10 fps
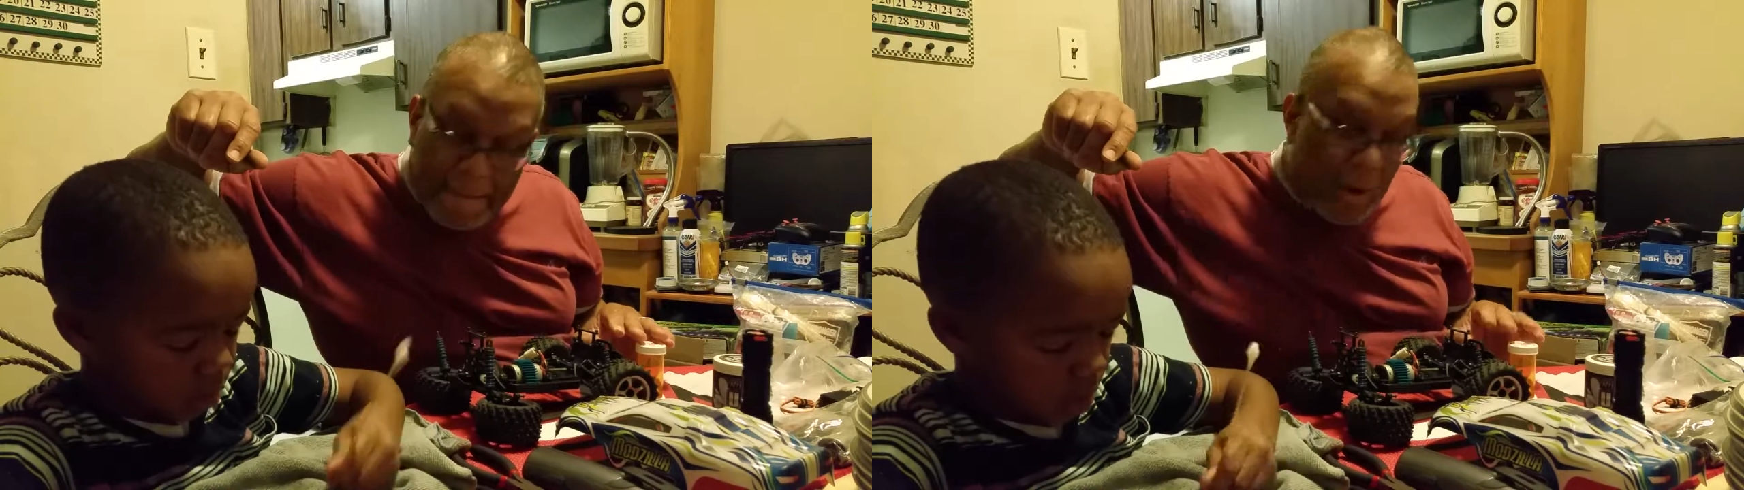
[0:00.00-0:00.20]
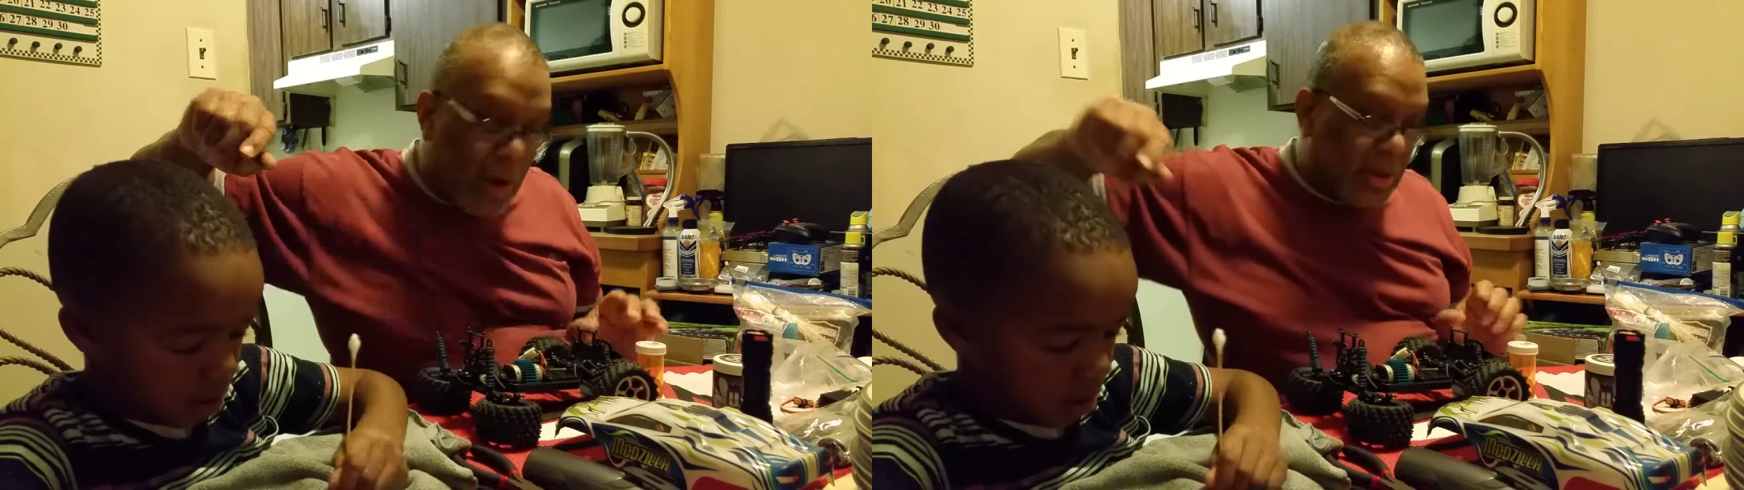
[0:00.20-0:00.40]

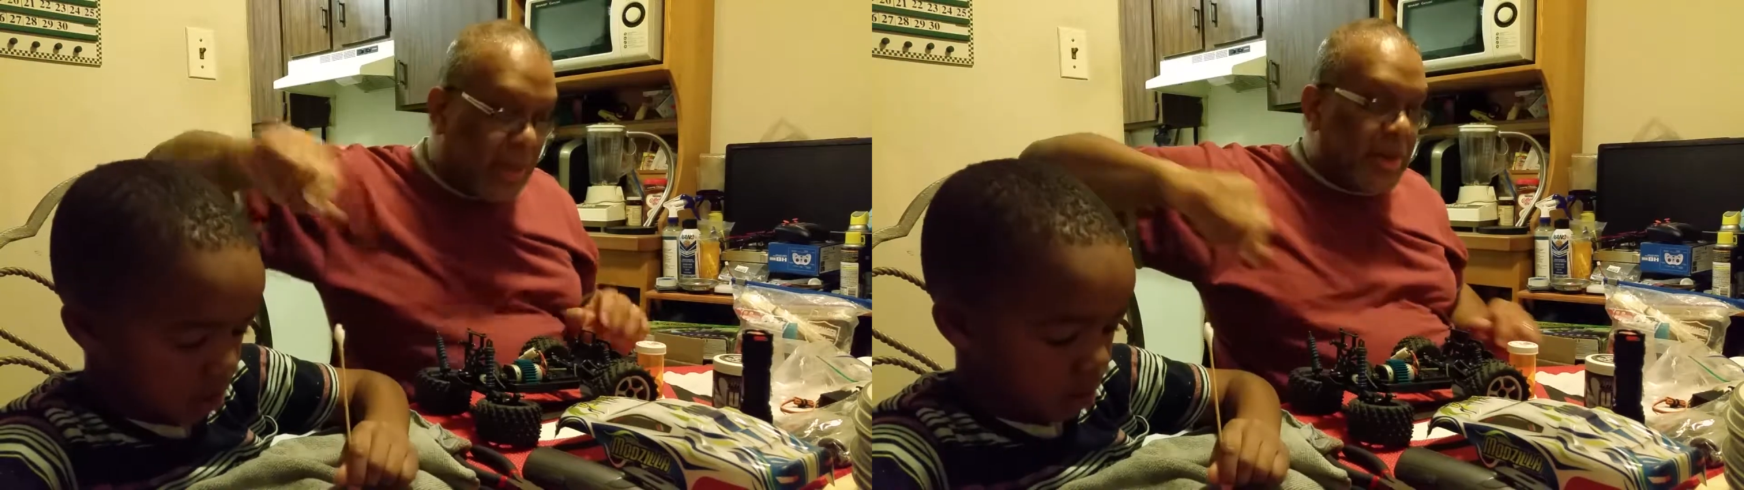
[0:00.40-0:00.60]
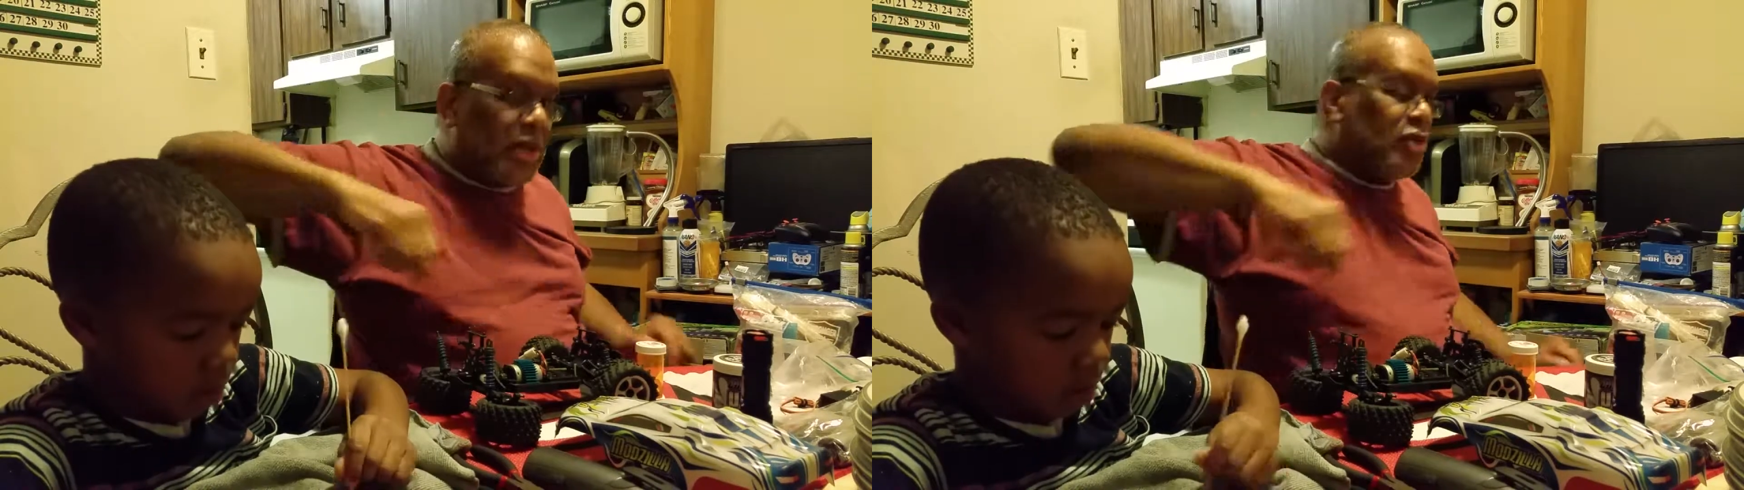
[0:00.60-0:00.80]
Oh,
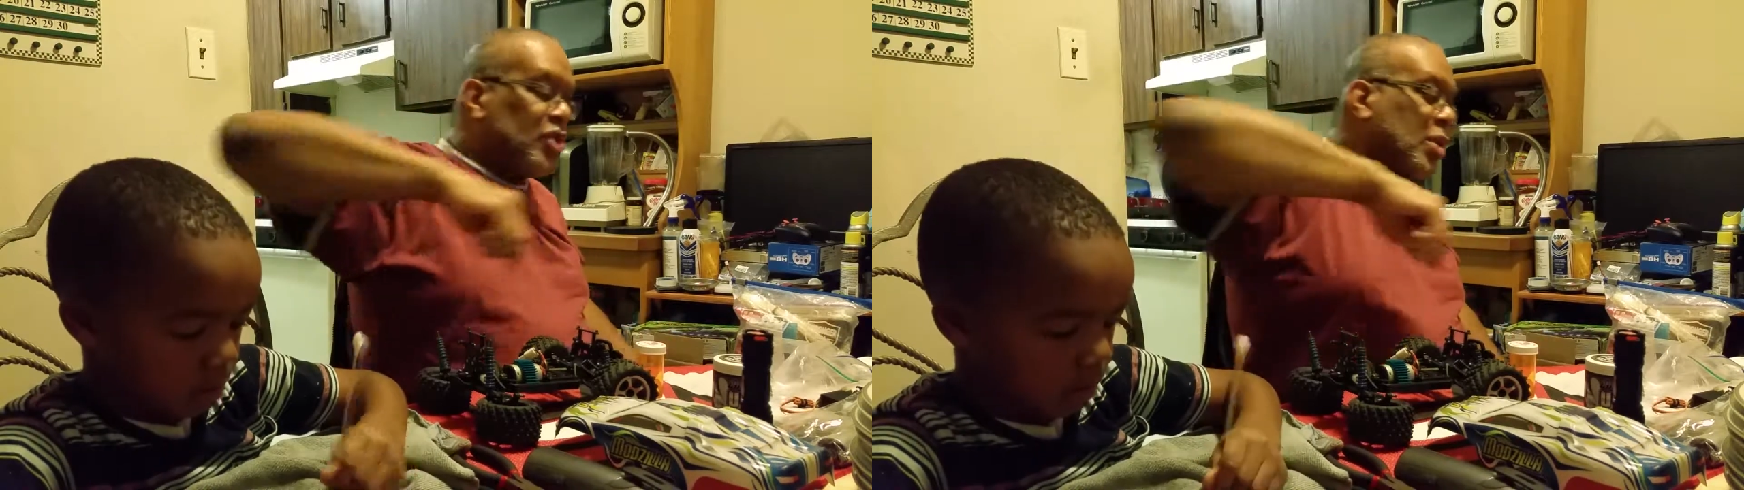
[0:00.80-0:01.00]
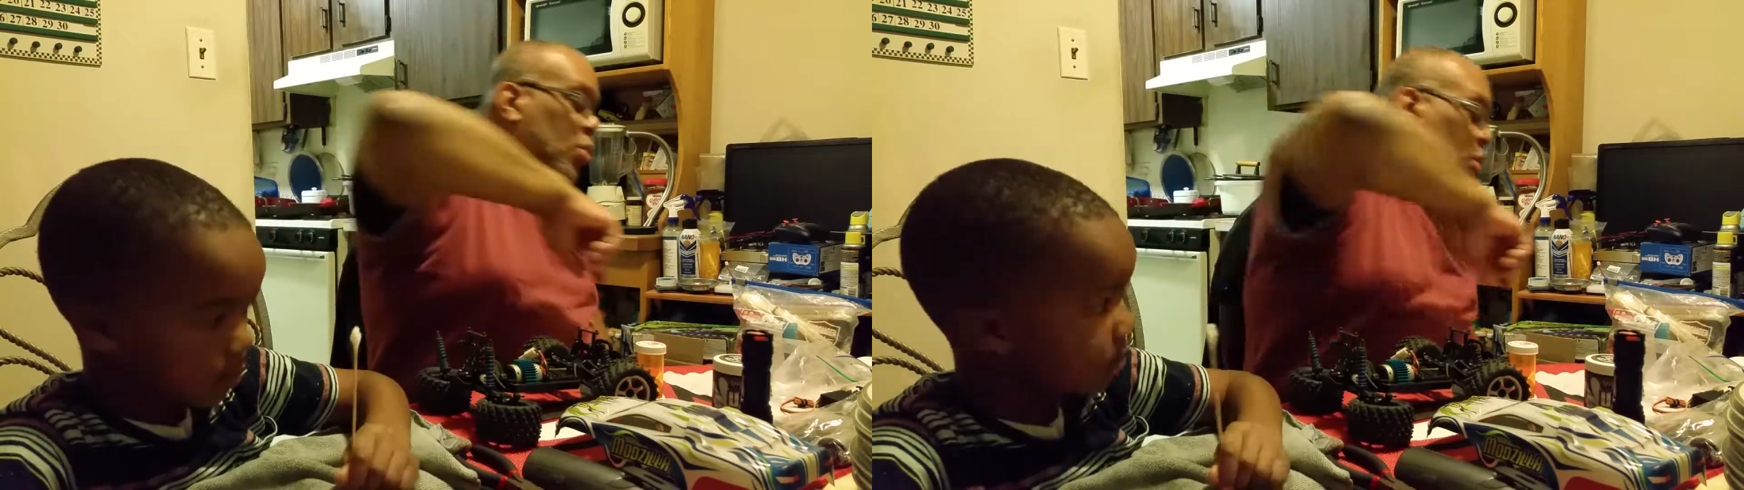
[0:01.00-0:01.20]
let me get you
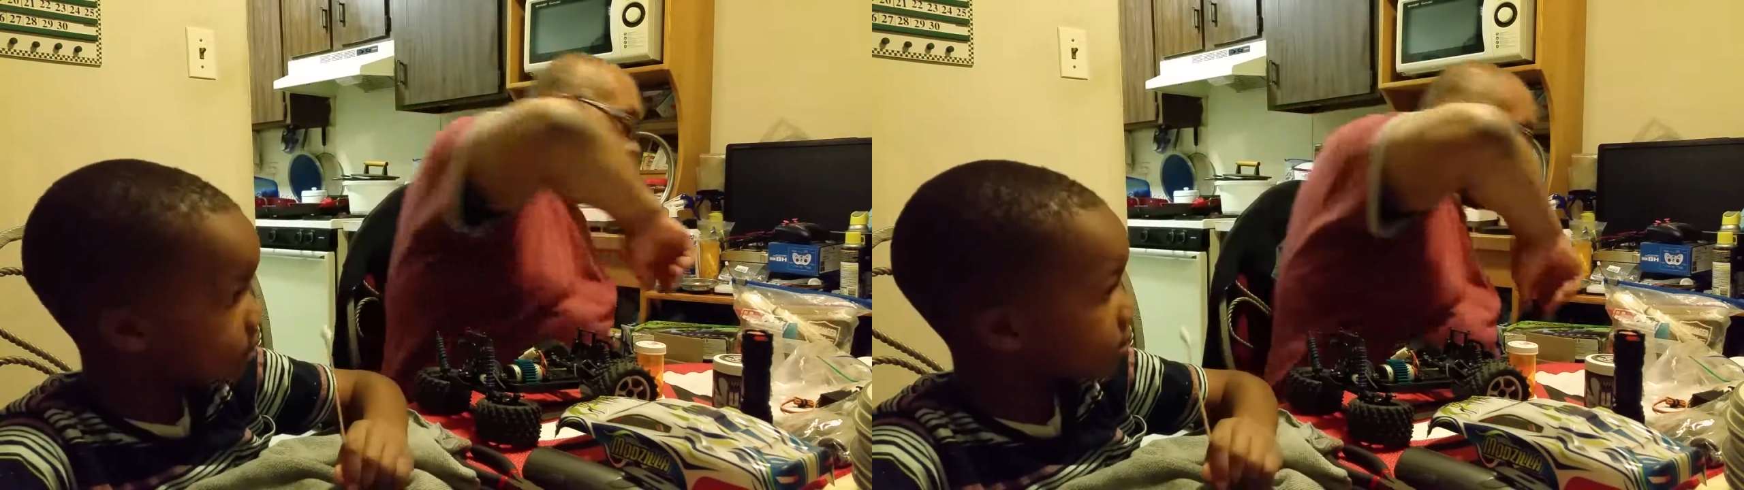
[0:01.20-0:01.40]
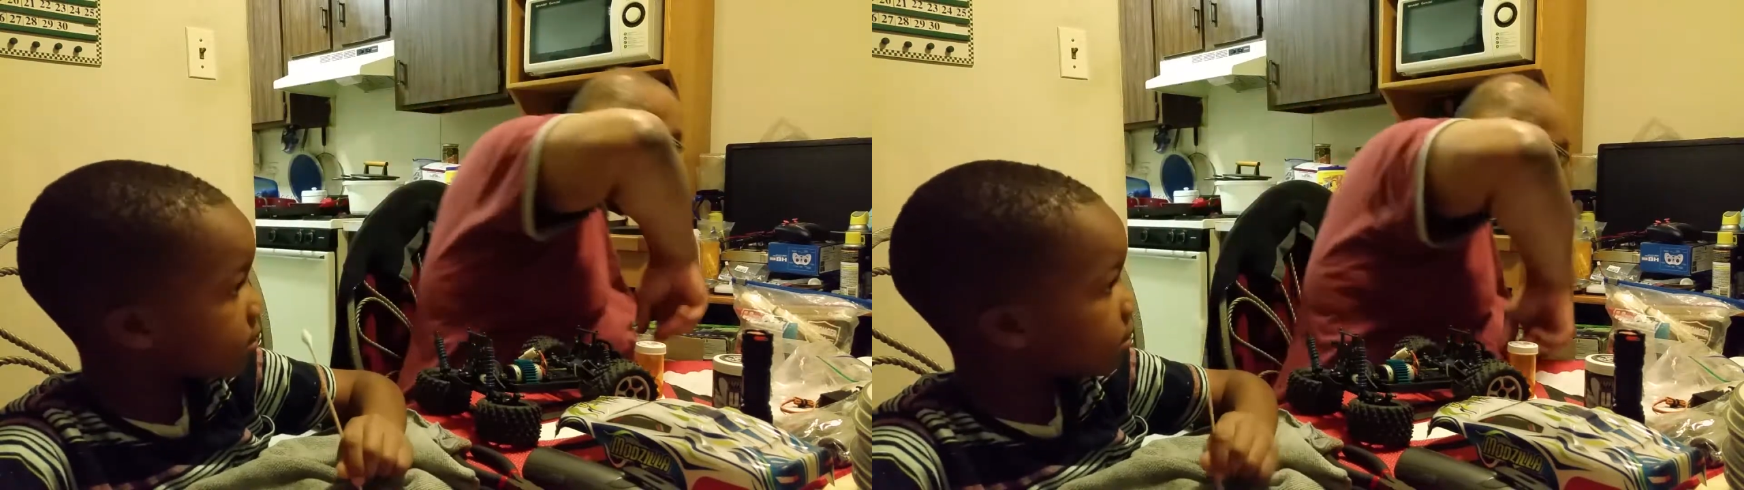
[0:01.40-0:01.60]
some
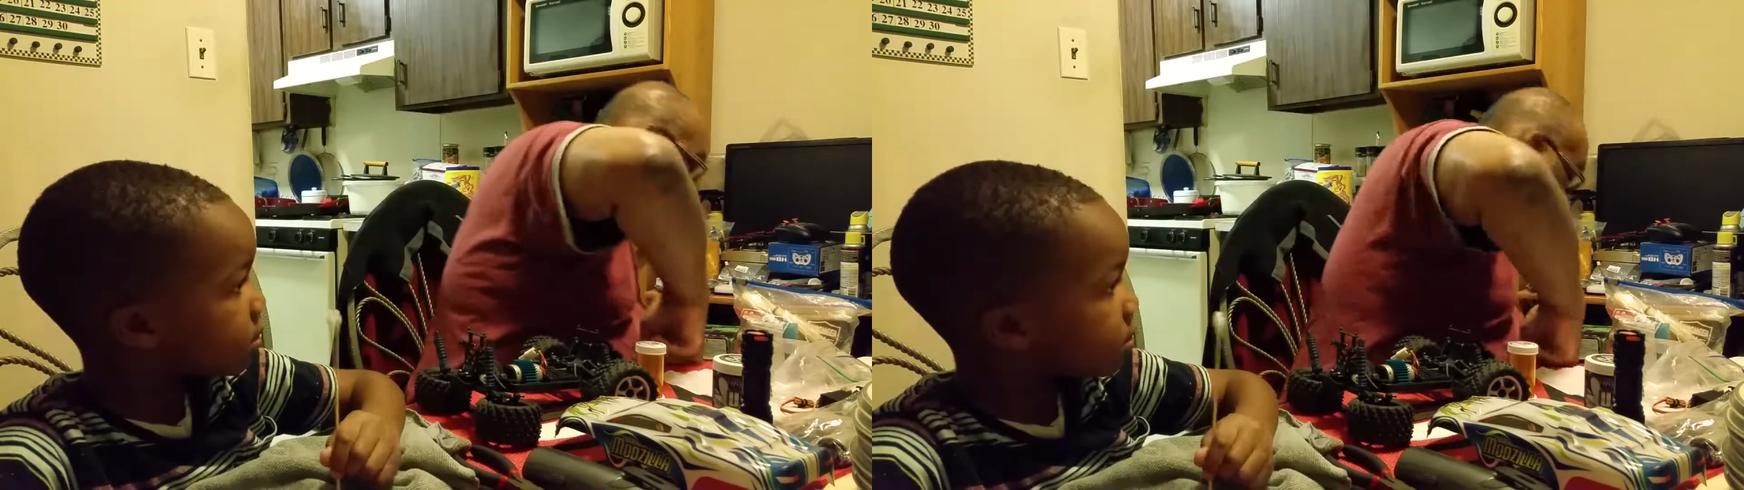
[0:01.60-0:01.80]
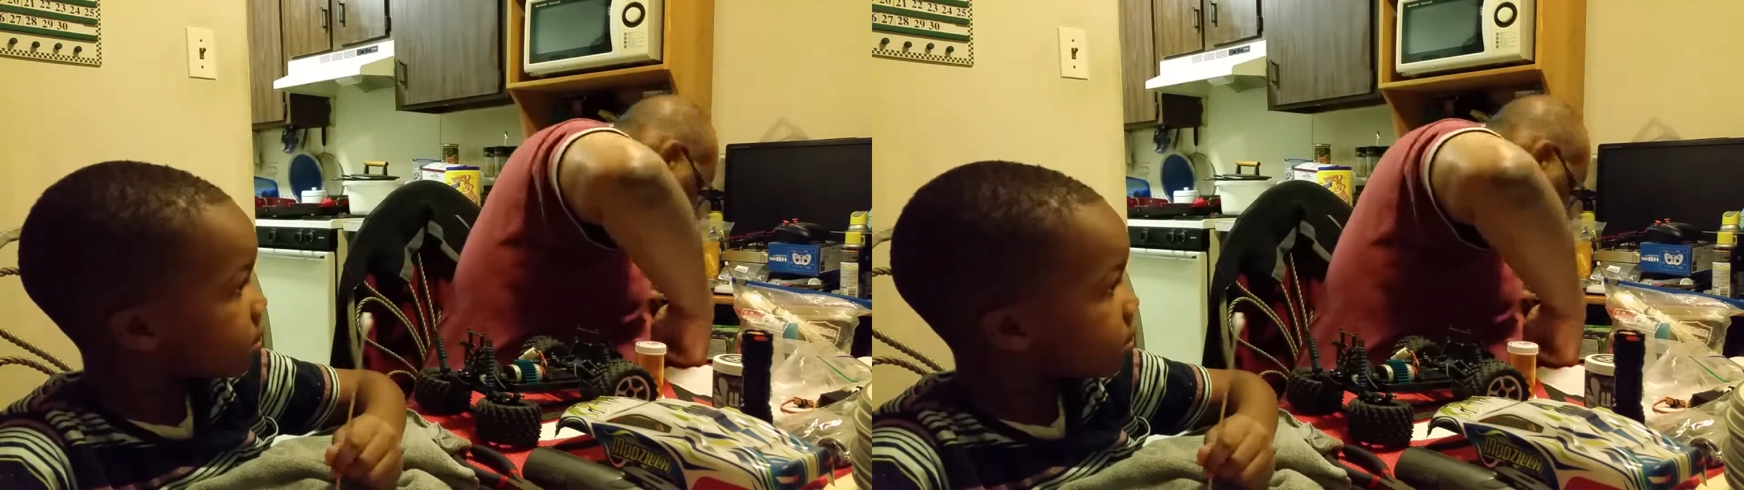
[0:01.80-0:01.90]
water too,